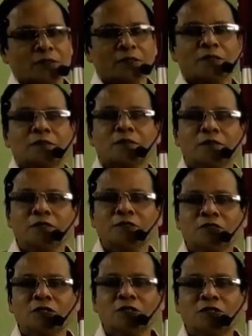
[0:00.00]
There are three
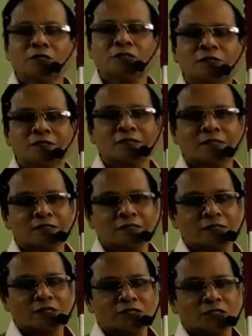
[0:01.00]
stages in
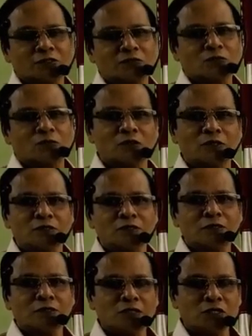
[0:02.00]
translation. One
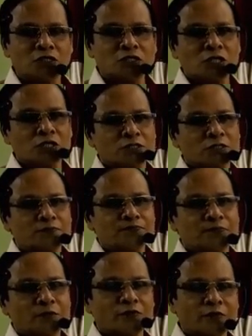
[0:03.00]
is initiation,
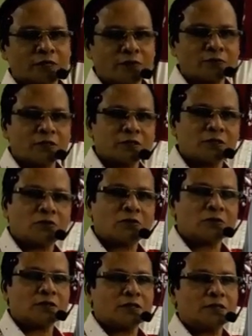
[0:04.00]
we completed
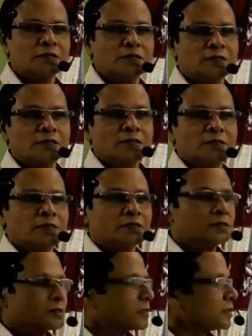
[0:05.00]
already.
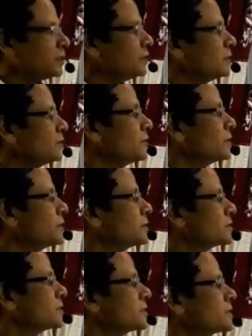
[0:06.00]
The second event
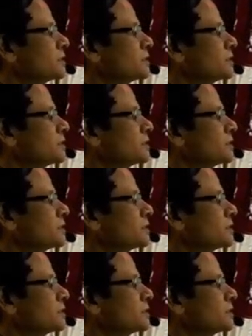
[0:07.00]
is the